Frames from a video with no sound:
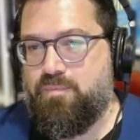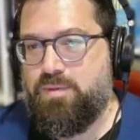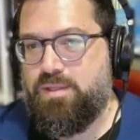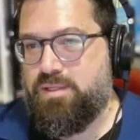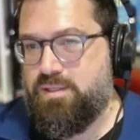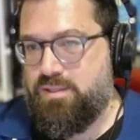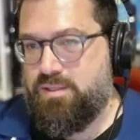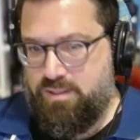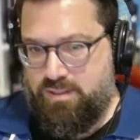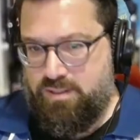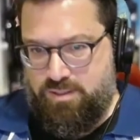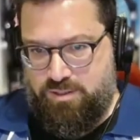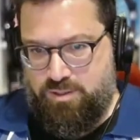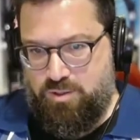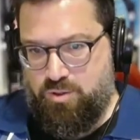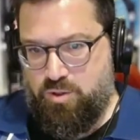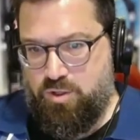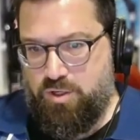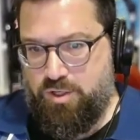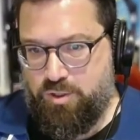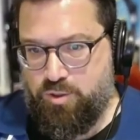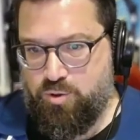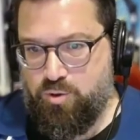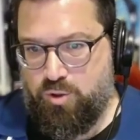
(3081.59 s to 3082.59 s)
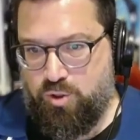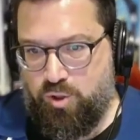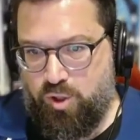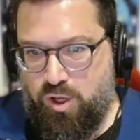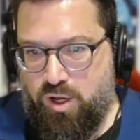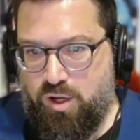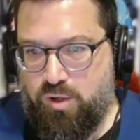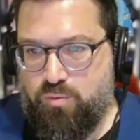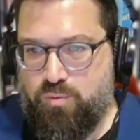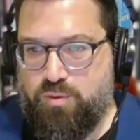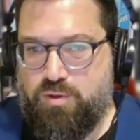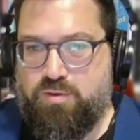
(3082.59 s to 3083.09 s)
In your
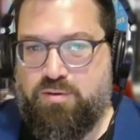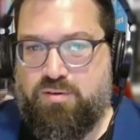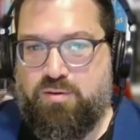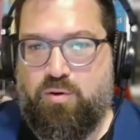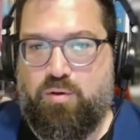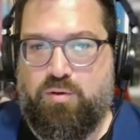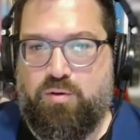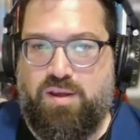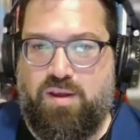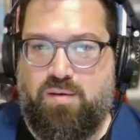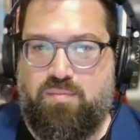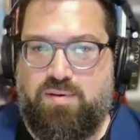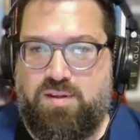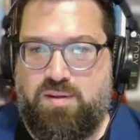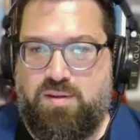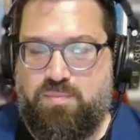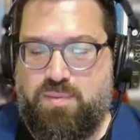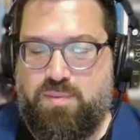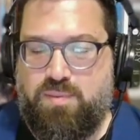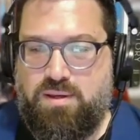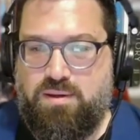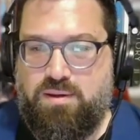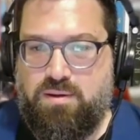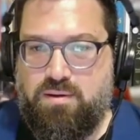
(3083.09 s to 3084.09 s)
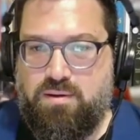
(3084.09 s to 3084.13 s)
Claude when you install the MCP.